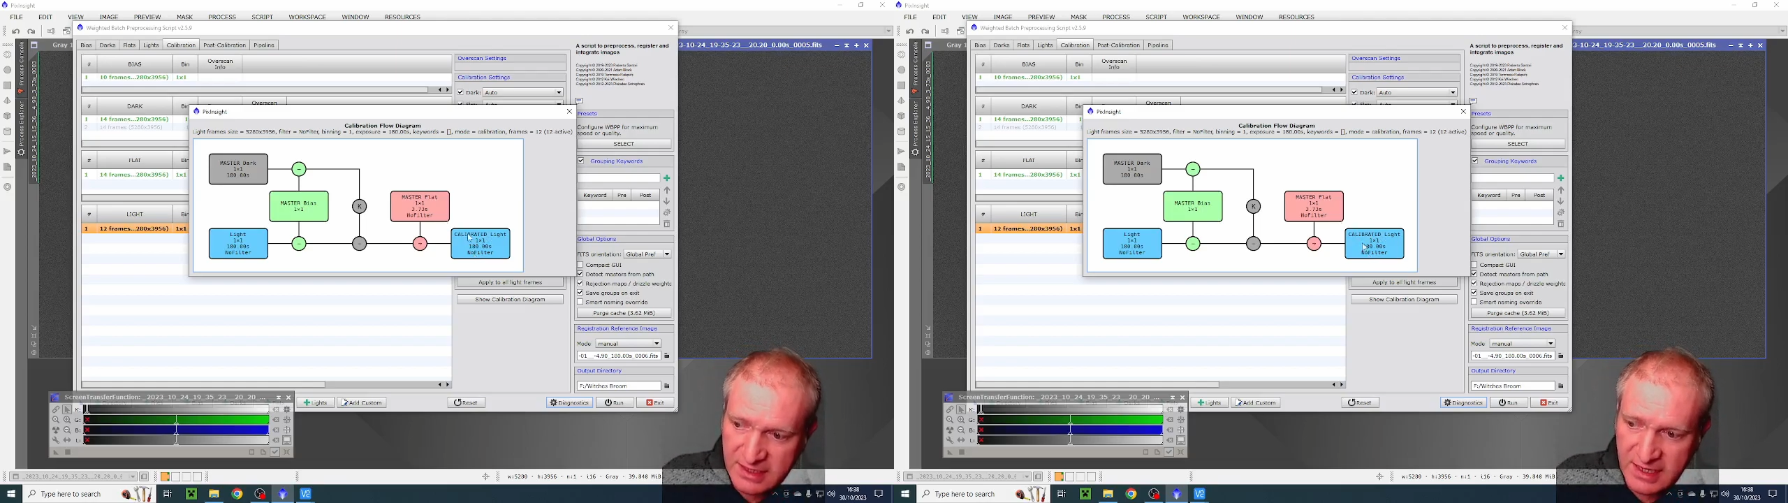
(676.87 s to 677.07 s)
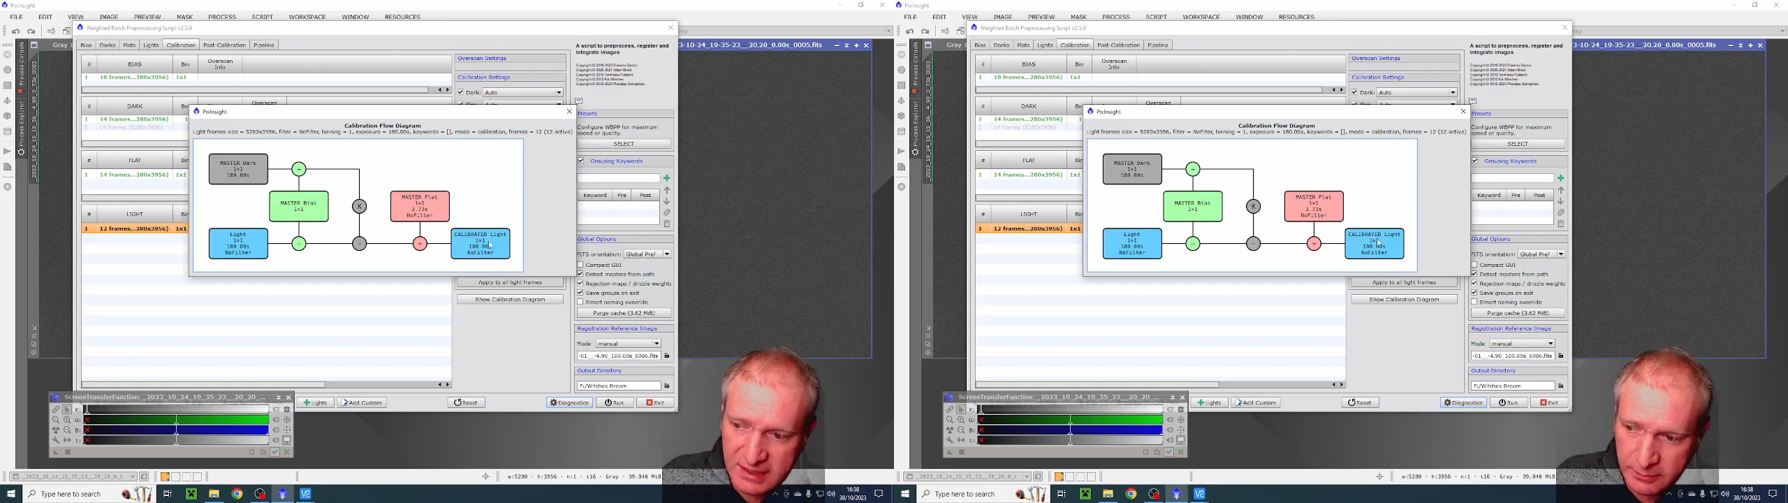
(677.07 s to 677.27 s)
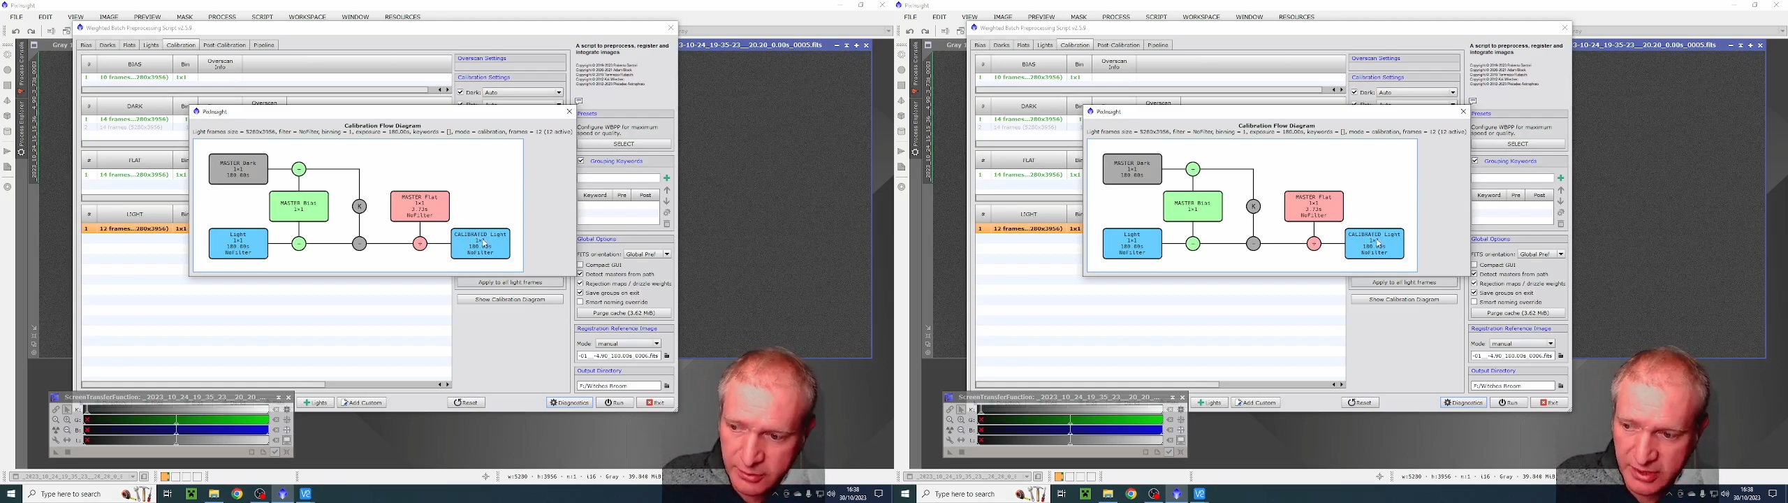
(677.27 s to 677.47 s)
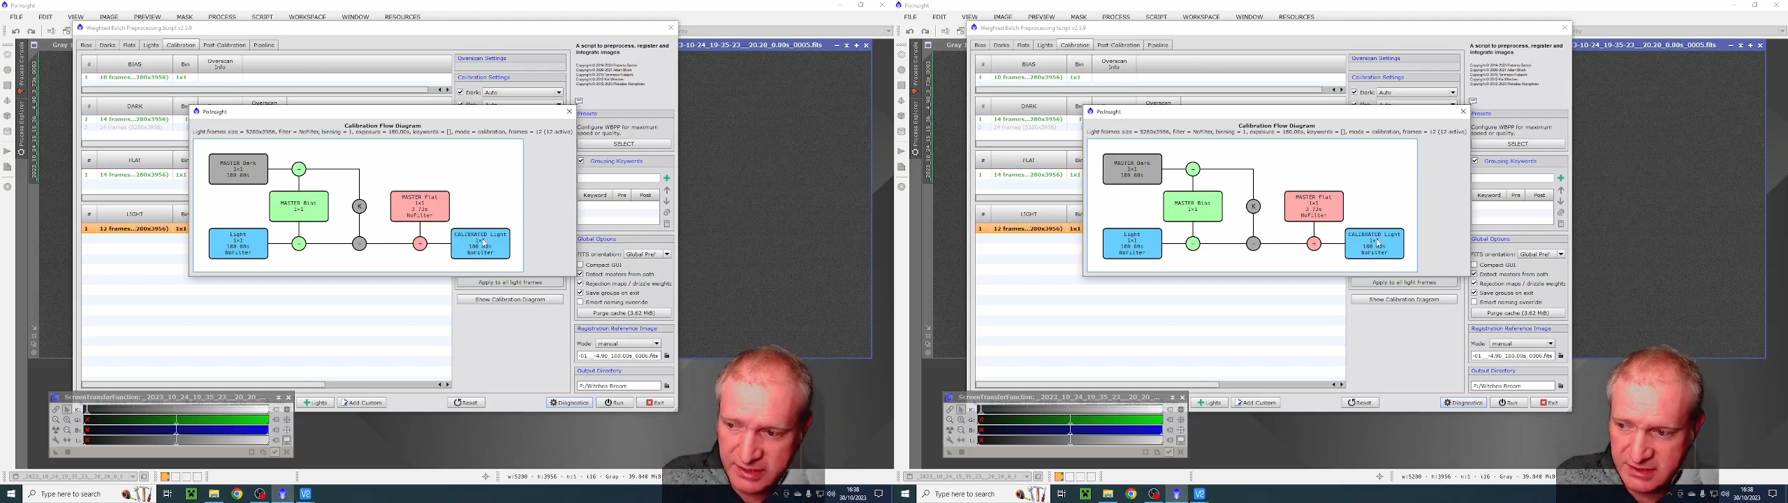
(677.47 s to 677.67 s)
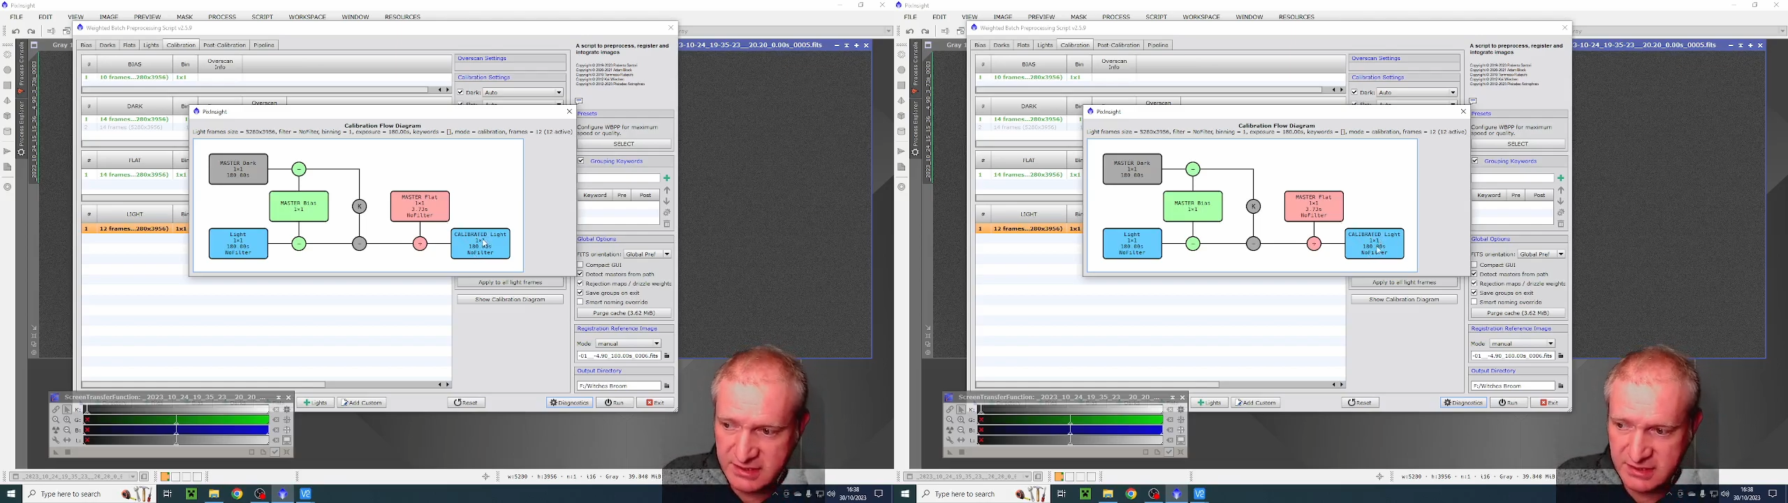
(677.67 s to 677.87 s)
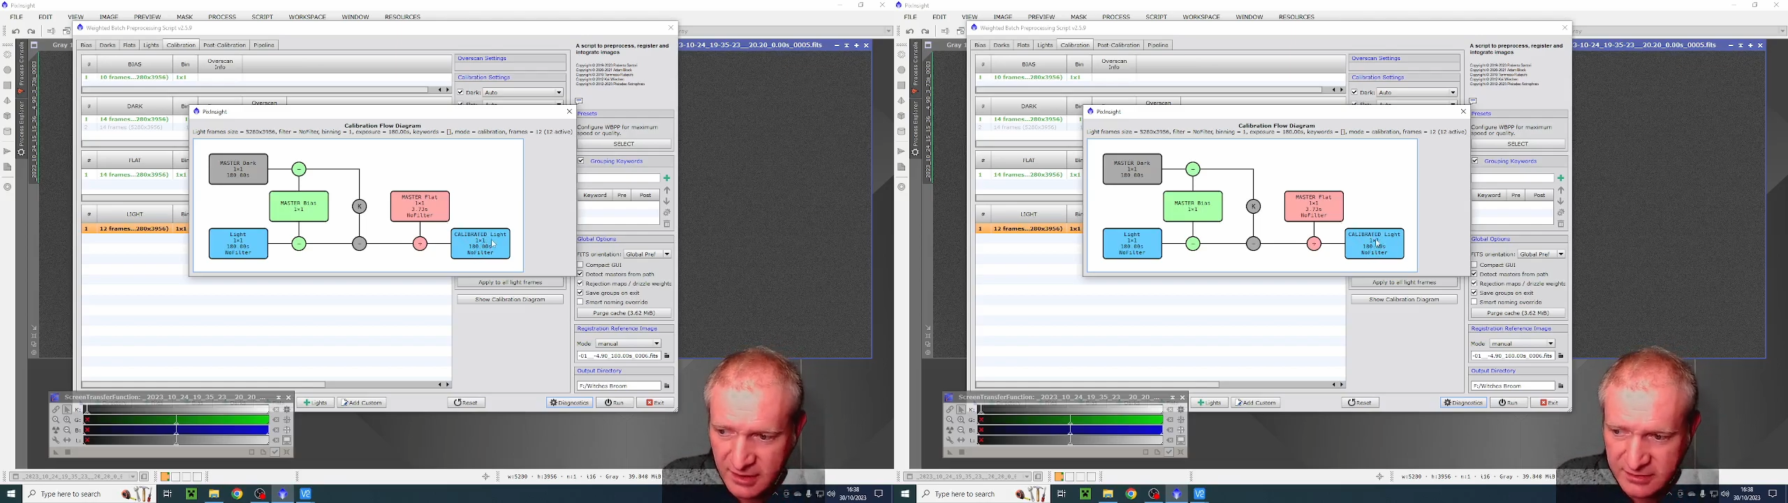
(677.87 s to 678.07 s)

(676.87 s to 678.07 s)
calibrates